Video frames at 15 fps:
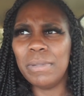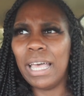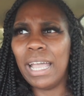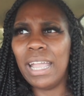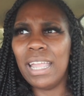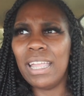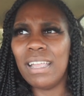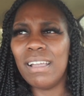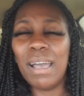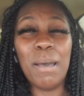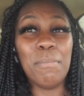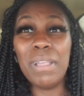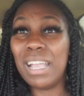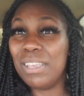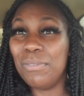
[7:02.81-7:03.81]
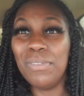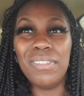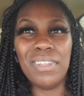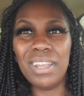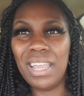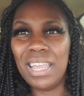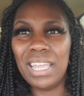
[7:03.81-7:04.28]
Like, I'm not used
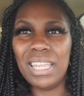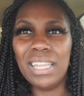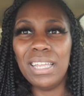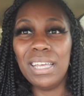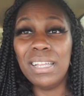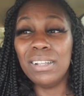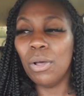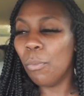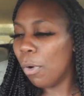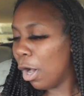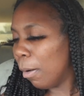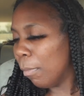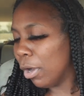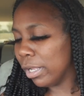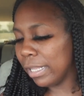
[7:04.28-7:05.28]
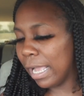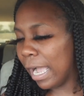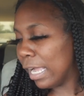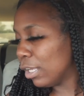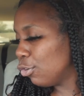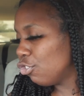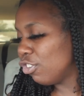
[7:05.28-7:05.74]
to that the Walmart that
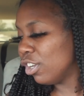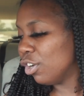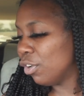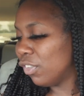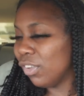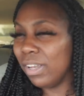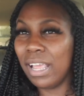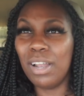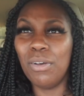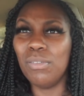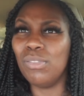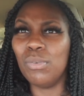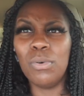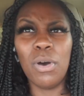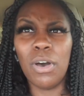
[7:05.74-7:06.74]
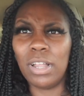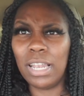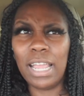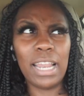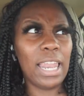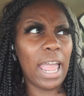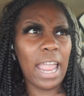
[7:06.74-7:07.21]
I usually go to, they don't do all
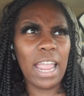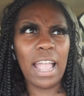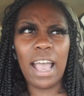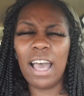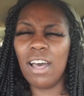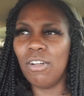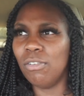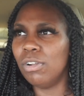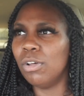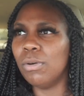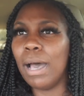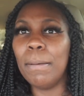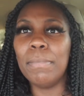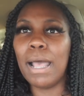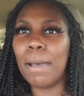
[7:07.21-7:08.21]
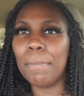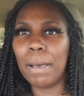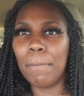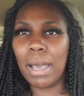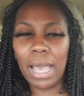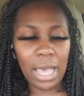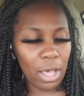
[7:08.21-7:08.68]
that. Like, I don't know. I'm not by
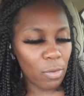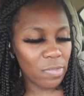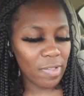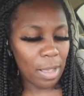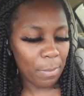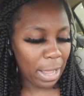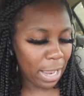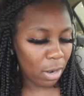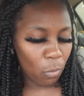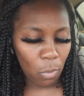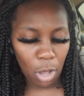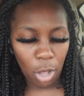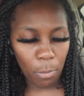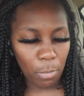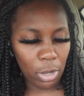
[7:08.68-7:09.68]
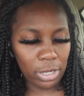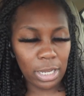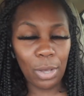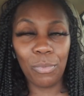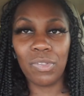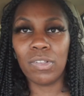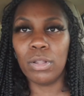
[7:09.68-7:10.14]
my house. I'm at a Walmart
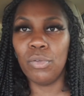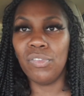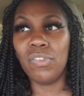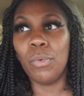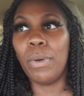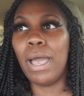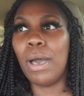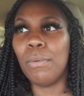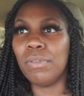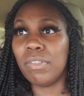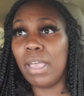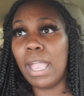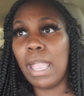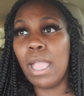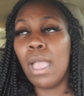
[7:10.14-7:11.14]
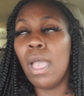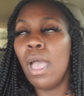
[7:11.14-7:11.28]
that was close to where I was at.